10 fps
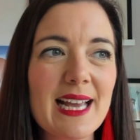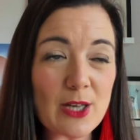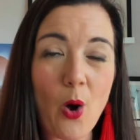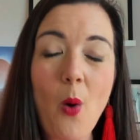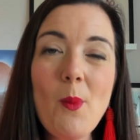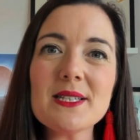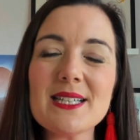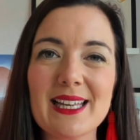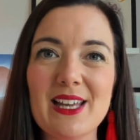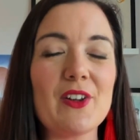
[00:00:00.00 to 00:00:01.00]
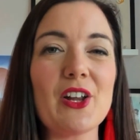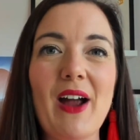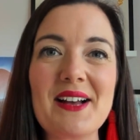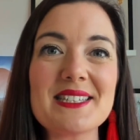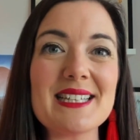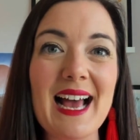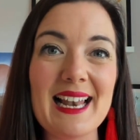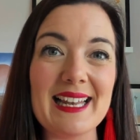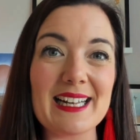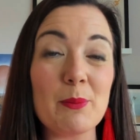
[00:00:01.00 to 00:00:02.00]
it's almost like giving your house a
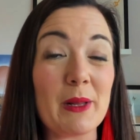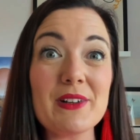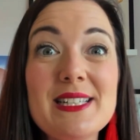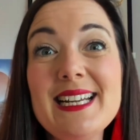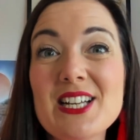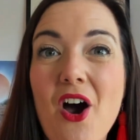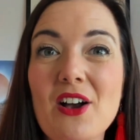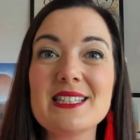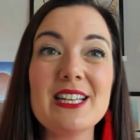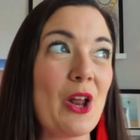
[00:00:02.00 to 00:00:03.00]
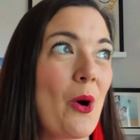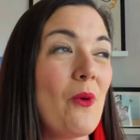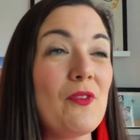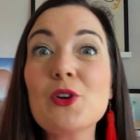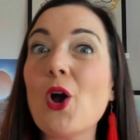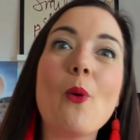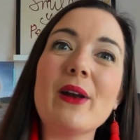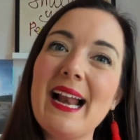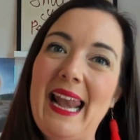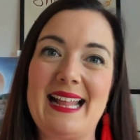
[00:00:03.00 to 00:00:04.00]
little bit of a detox. You know, if you go on
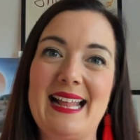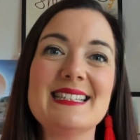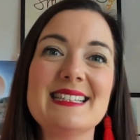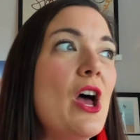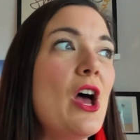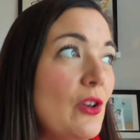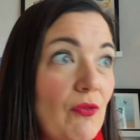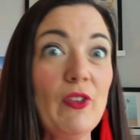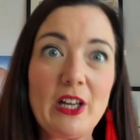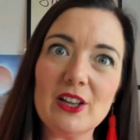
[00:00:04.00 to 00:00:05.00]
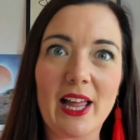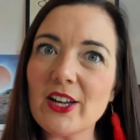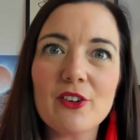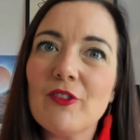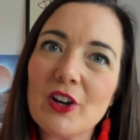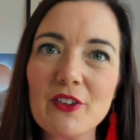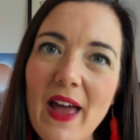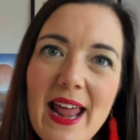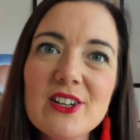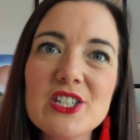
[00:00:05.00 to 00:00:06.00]
a cleanse, you feel like you're full of
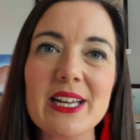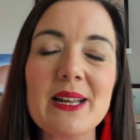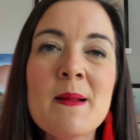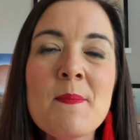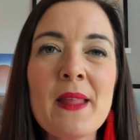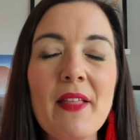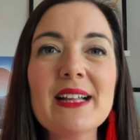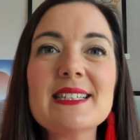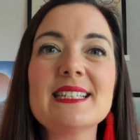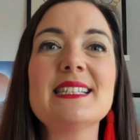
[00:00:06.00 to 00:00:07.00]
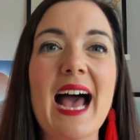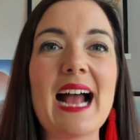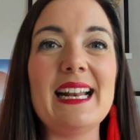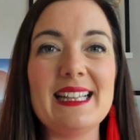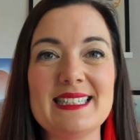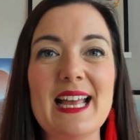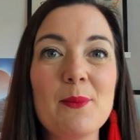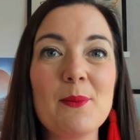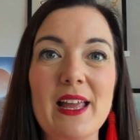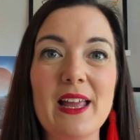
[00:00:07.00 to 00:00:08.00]
energy. And that's exactly the
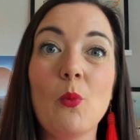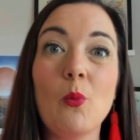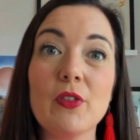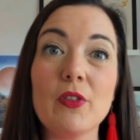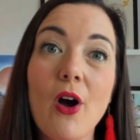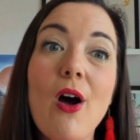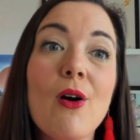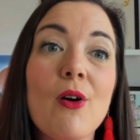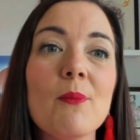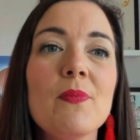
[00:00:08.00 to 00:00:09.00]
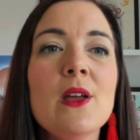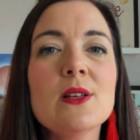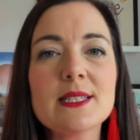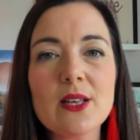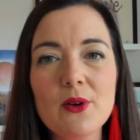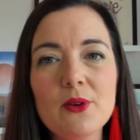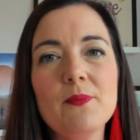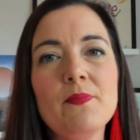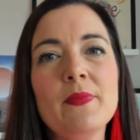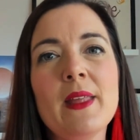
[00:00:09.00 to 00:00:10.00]
same thing with your home.
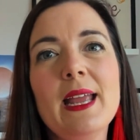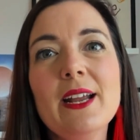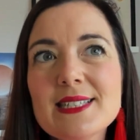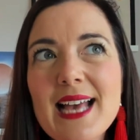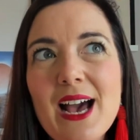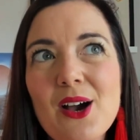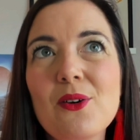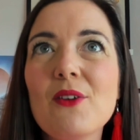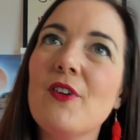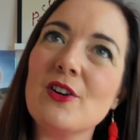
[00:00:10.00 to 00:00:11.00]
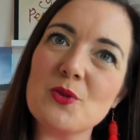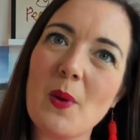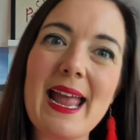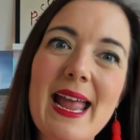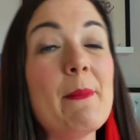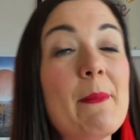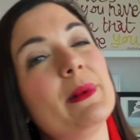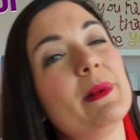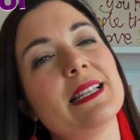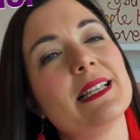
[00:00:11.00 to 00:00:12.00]
So, Here's how feng shui and
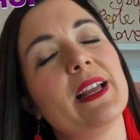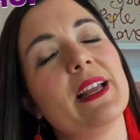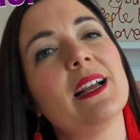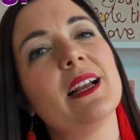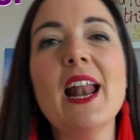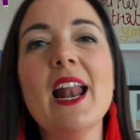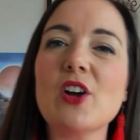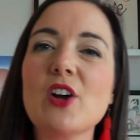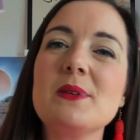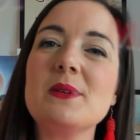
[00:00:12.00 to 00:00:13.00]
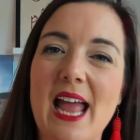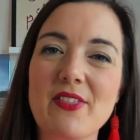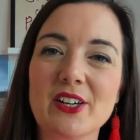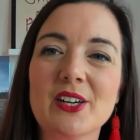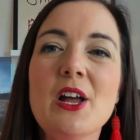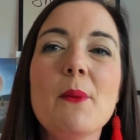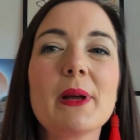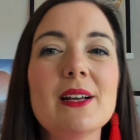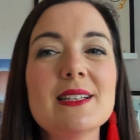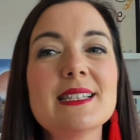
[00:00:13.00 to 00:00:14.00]
minimalist living kind of come together
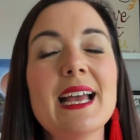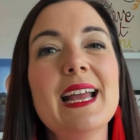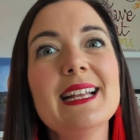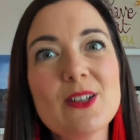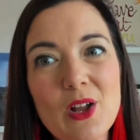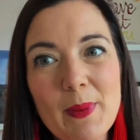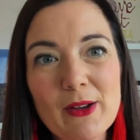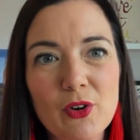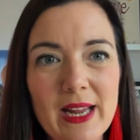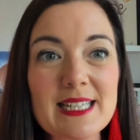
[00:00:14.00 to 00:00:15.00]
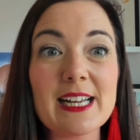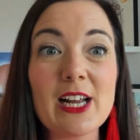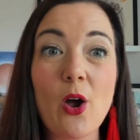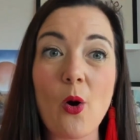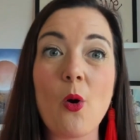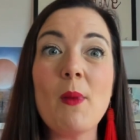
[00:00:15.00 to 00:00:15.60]
because it's all about creating a home